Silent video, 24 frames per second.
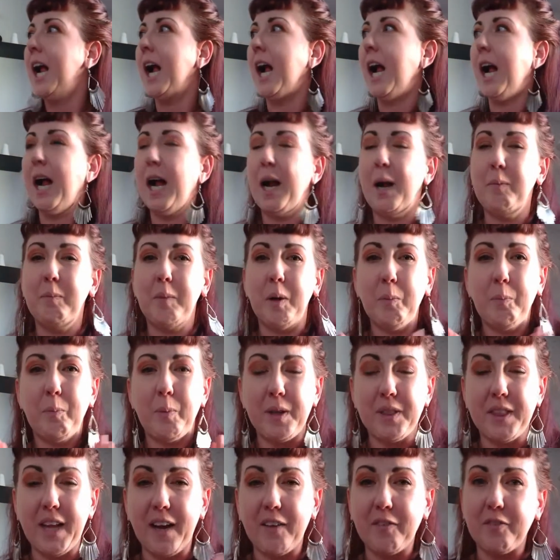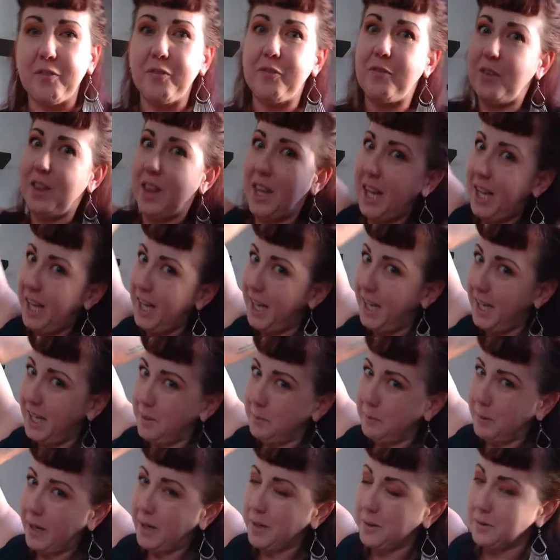Um, but that flying
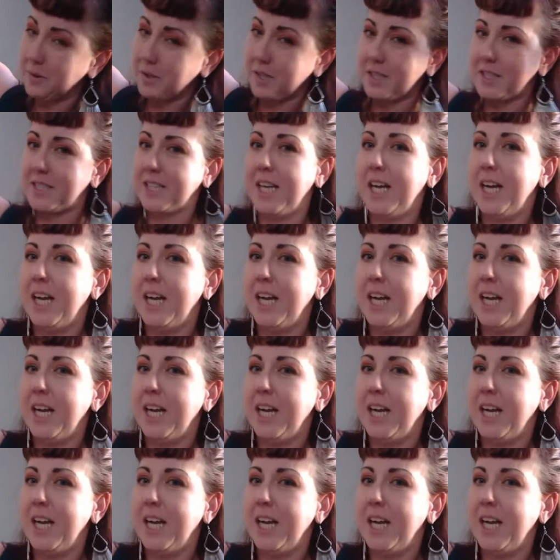backwards